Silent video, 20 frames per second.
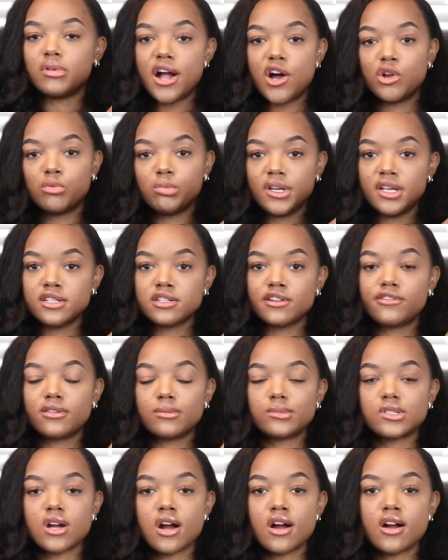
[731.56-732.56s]
brown blazer
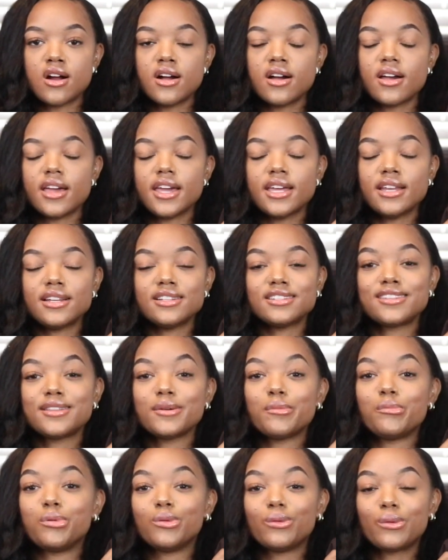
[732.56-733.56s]
from Zara. It is the
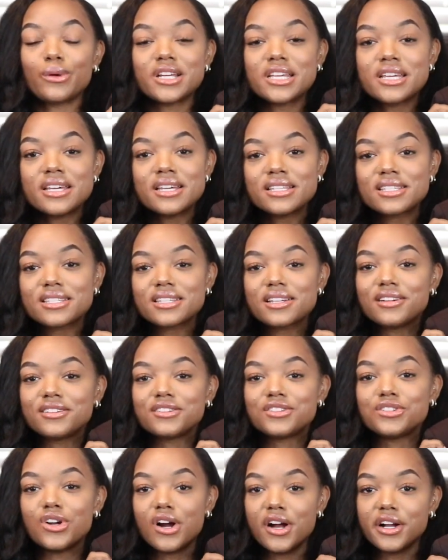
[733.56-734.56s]
prettiest,
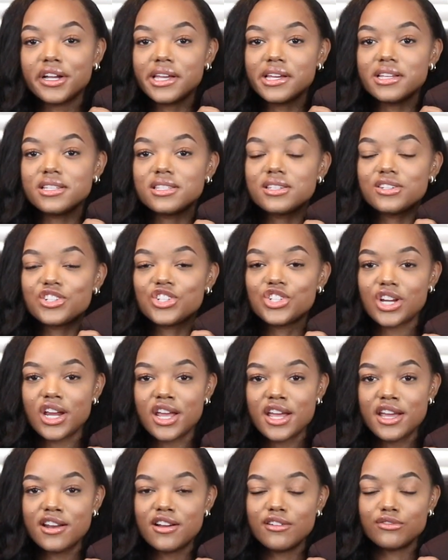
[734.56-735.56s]
darkest
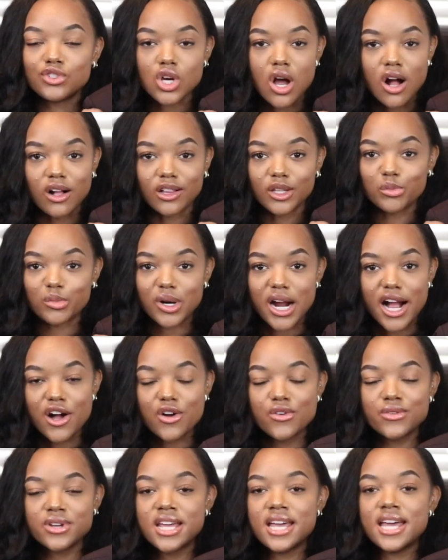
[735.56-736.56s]
shade of chocolate
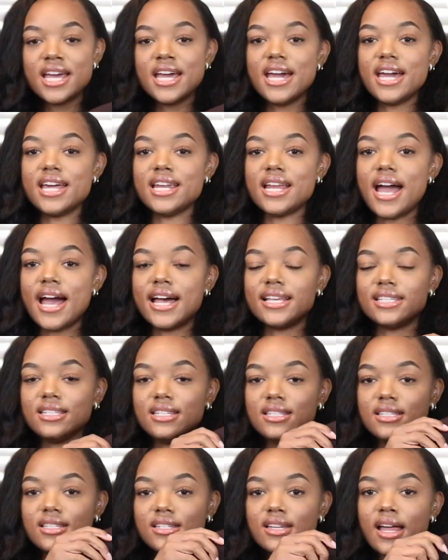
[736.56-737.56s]
brown. And it has
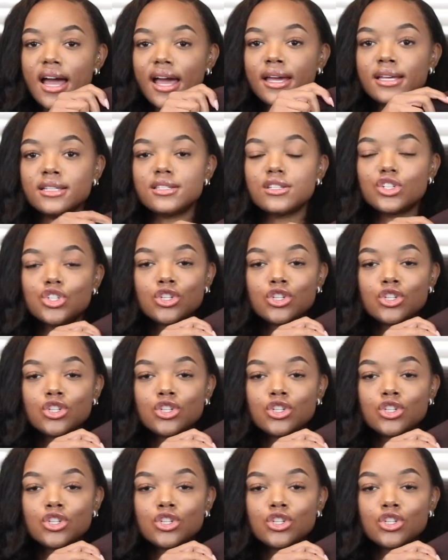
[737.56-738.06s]
these nice